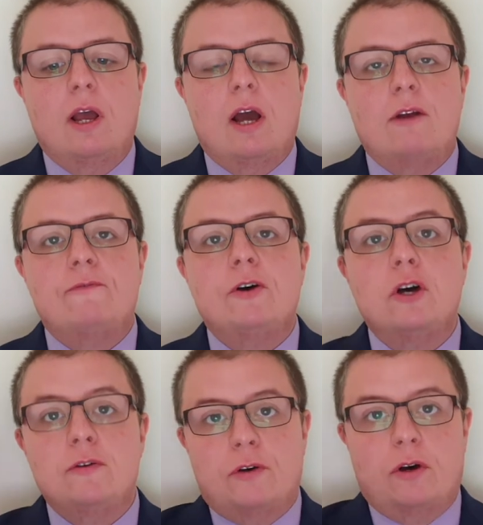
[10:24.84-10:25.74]
And
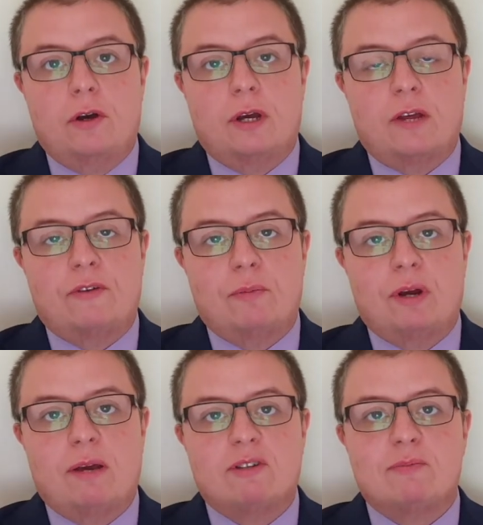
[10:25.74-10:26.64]
further, and I think
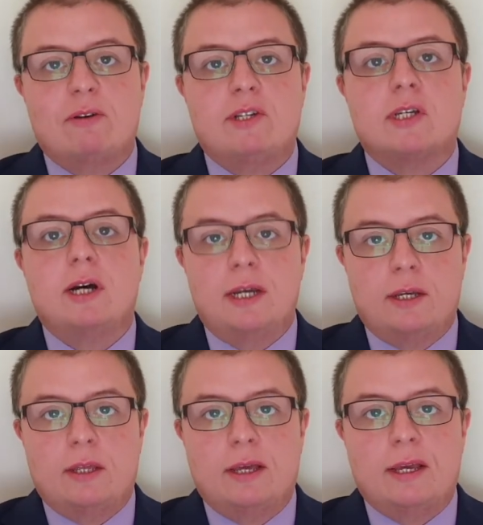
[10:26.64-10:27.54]
perhaps most
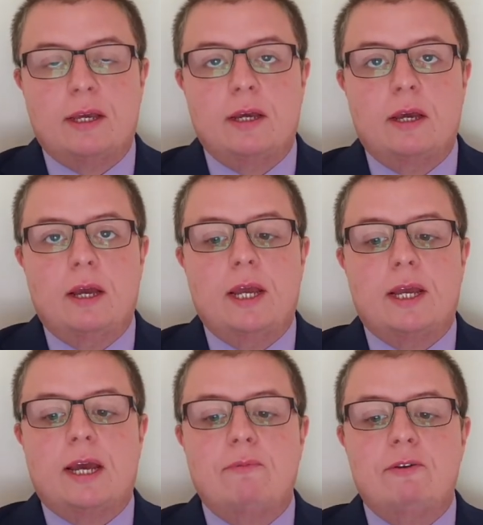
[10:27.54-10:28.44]
likely, it
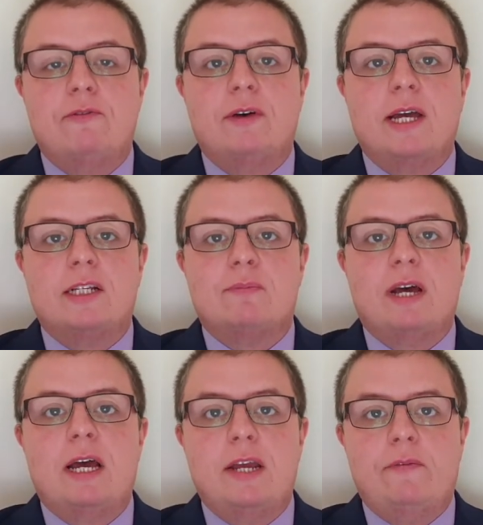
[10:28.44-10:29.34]
can reflect
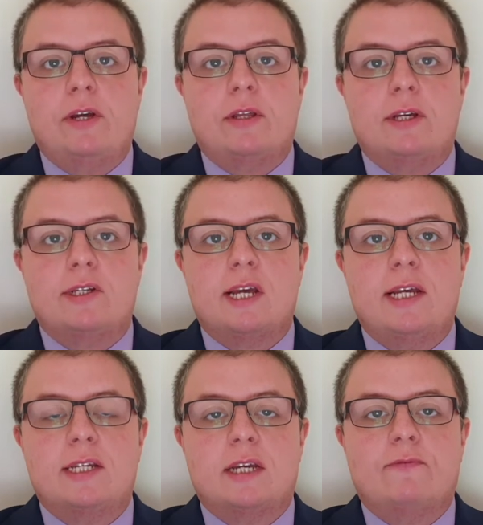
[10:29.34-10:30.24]
behaviour that
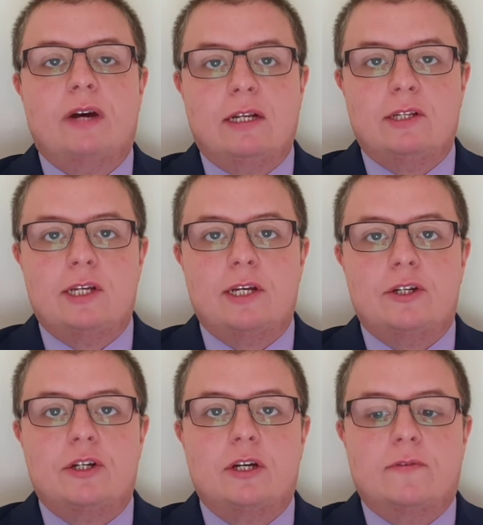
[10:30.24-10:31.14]
takes
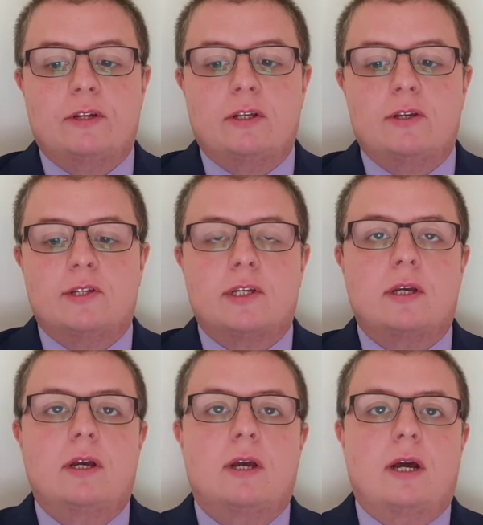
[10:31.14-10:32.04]
advantage of others,
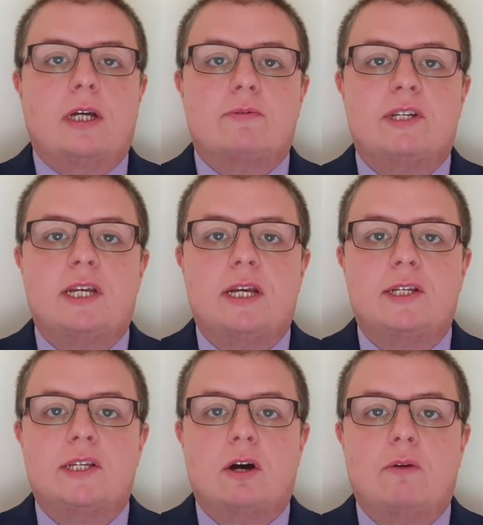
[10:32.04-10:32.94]
as we see in
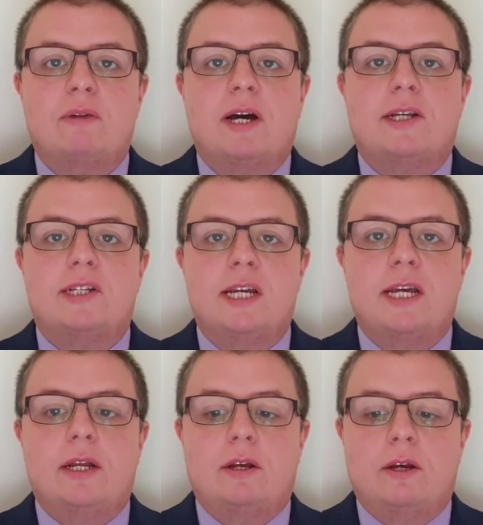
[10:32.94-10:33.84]
Psalm
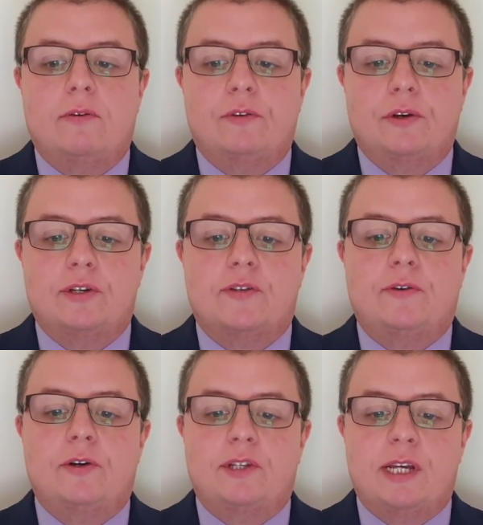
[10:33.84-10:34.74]
19, verse
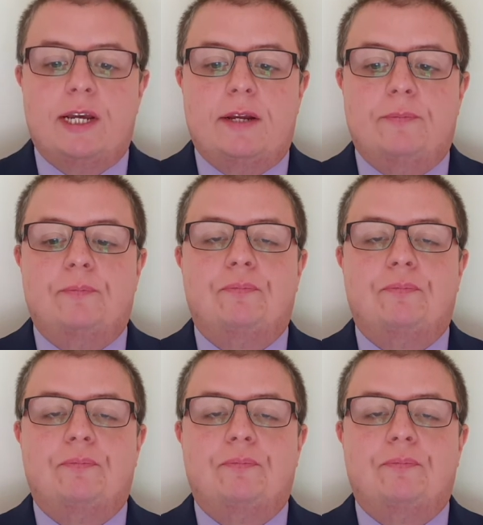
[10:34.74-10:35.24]
13.